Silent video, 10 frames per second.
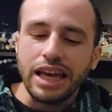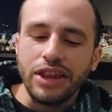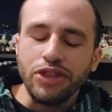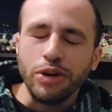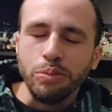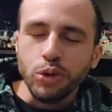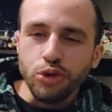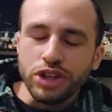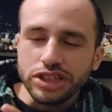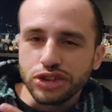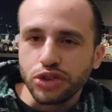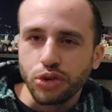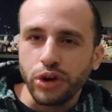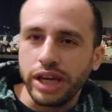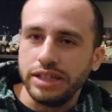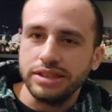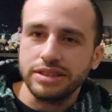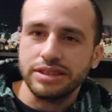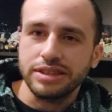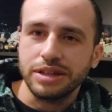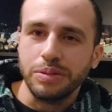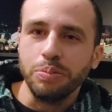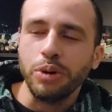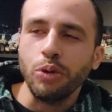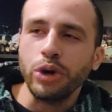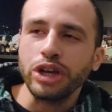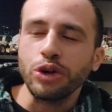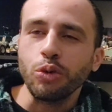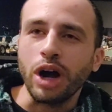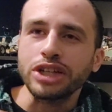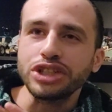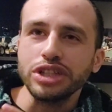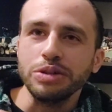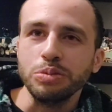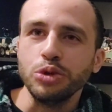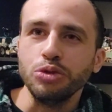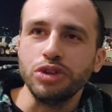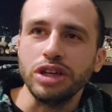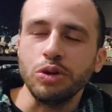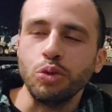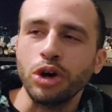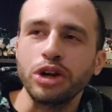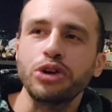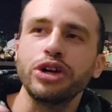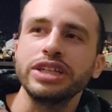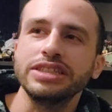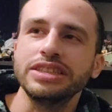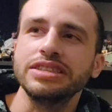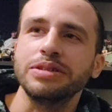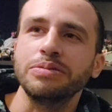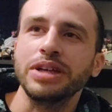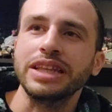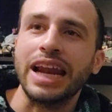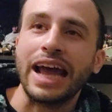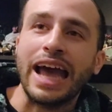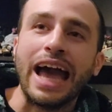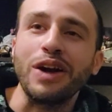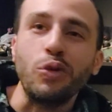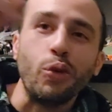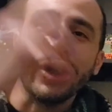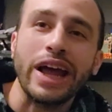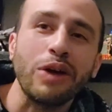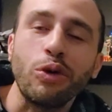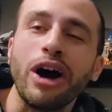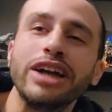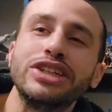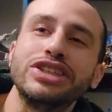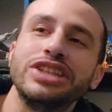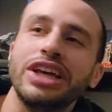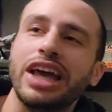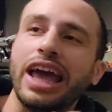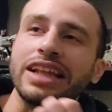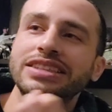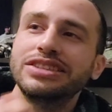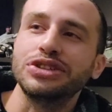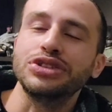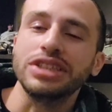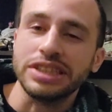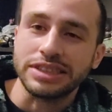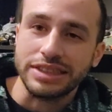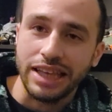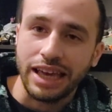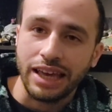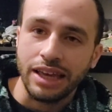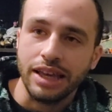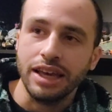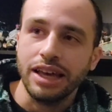the movie's great, but when you're watching the movie, one criticism that I had when I watched it, and still to this day,